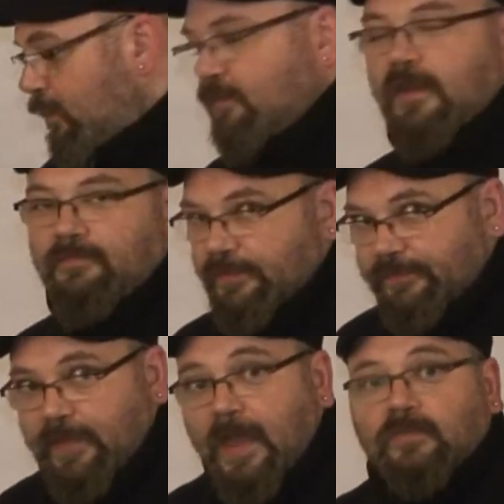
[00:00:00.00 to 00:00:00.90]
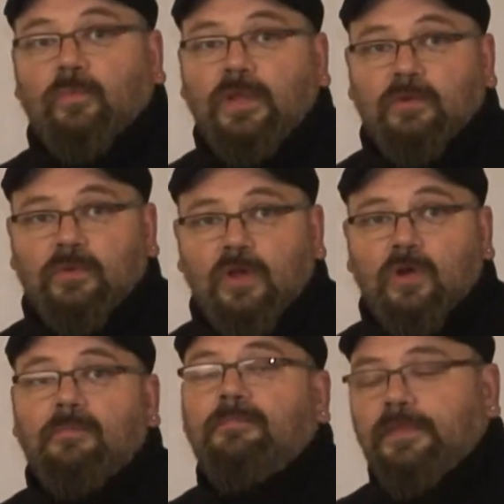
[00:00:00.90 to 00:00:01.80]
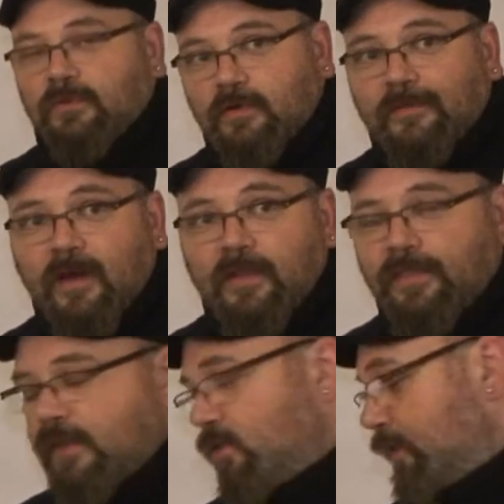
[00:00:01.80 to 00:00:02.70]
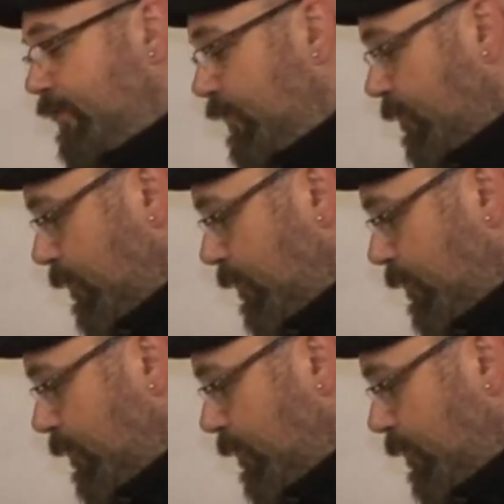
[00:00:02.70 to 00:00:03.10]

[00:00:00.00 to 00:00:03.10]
None of it's fact, we don't know, but there are a lot of theories.